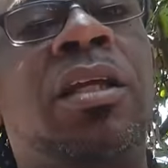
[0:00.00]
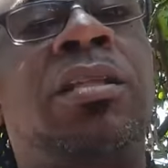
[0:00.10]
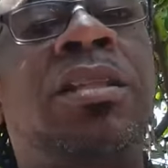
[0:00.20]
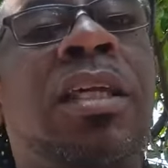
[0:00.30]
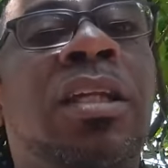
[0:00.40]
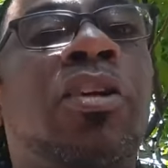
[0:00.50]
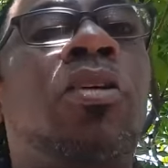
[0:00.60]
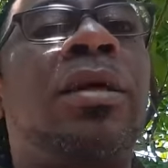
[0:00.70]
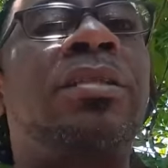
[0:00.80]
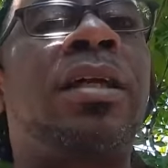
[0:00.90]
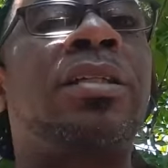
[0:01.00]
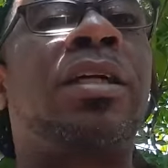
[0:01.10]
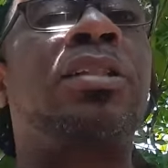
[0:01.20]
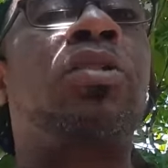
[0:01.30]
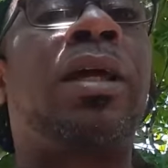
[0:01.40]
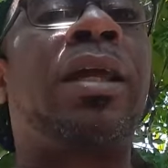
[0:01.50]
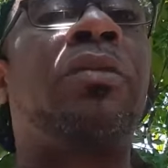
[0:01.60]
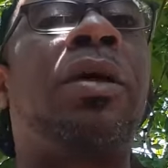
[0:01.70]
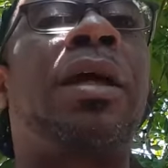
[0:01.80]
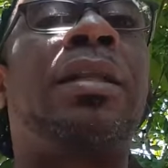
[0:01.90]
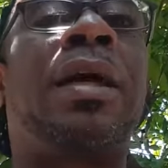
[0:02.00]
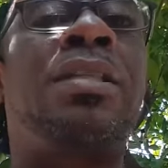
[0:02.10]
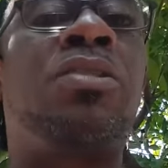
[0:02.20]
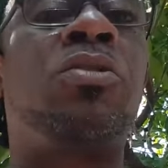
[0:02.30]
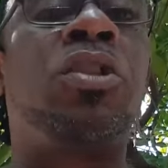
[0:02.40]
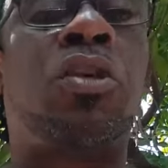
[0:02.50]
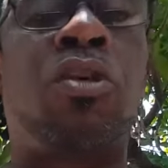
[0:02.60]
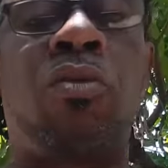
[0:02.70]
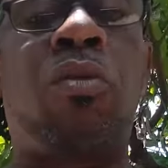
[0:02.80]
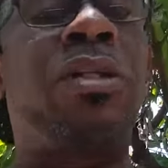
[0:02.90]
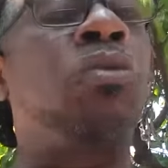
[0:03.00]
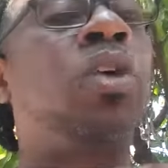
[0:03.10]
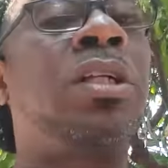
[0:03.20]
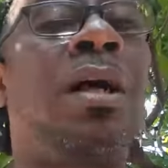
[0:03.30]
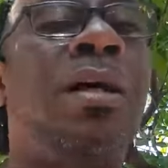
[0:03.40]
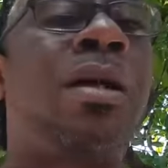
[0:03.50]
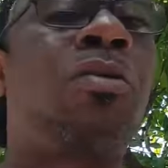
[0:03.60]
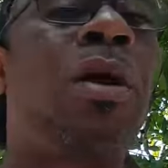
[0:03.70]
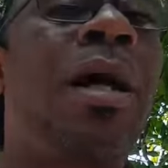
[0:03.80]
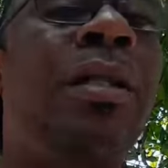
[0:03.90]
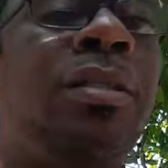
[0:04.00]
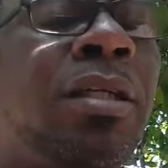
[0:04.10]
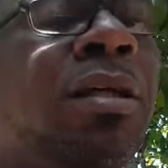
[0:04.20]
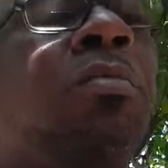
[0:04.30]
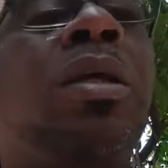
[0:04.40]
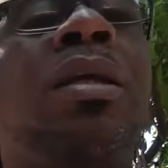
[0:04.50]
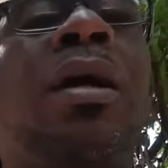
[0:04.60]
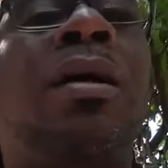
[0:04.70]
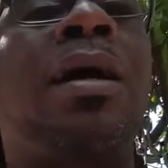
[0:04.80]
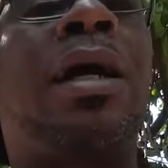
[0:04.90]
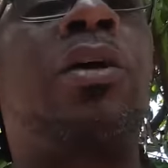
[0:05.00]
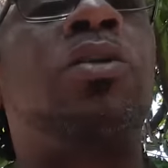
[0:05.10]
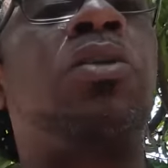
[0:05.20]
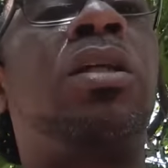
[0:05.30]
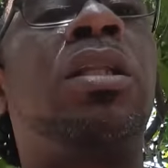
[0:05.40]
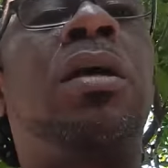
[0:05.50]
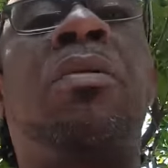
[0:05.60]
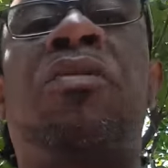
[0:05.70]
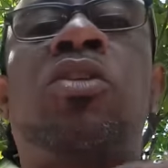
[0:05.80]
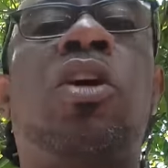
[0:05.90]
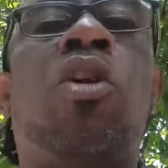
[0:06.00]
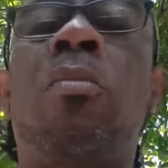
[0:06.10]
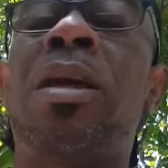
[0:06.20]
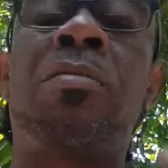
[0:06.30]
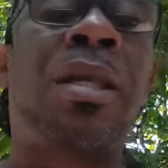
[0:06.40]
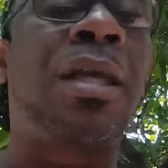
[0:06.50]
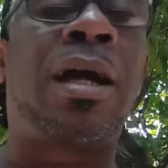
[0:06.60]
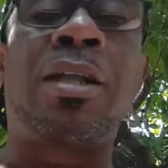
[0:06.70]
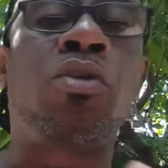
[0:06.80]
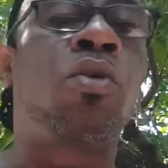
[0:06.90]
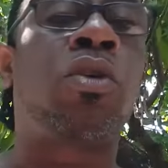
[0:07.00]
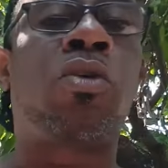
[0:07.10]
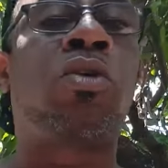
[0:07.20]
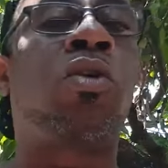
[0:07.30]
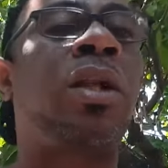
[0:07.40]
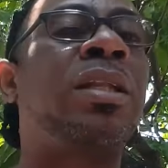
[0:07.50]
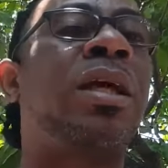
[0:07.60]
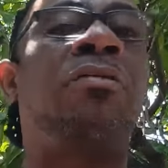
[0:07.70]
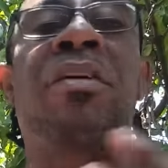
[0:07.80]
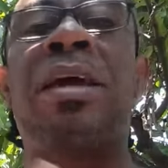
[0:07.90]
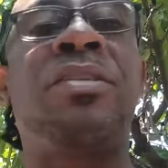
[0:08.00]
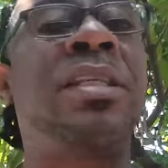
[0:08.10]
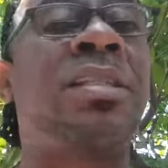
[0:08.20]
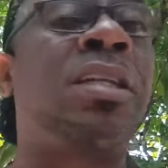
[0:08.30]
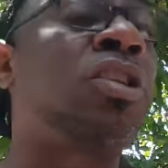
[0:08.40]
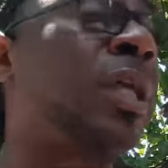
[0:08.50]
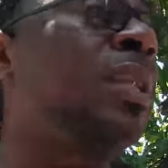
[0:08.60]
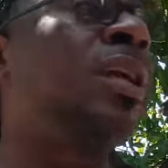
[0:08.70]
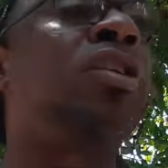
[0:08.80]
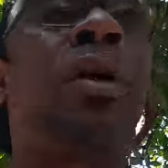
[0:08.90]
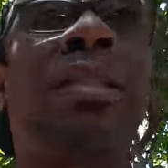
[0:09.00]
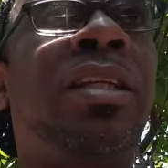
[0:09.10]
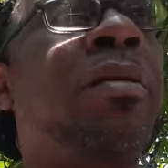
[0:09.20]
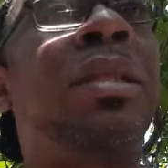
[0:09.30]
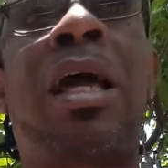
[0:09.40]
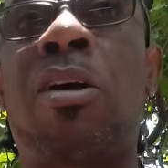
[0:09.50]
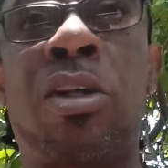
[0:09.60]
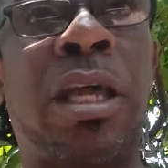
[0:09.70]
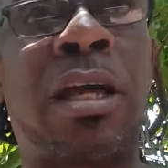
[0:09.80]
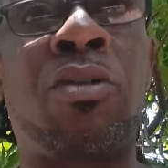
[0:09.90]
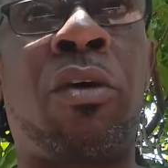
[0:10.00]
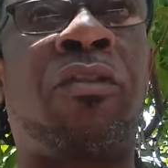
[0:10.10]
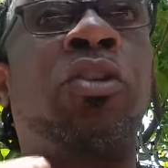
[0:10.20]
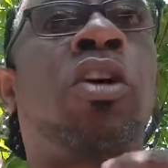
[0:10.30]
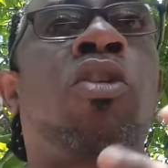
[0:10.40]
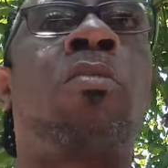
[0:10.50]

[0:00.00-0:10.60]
Stay in the comment section so I can recognize you. So when road call are gone, me can call out on the name. If you don't comment, me can't know. If you could have there 5, 6 years, 10 years, 20 years, me not can know if you don't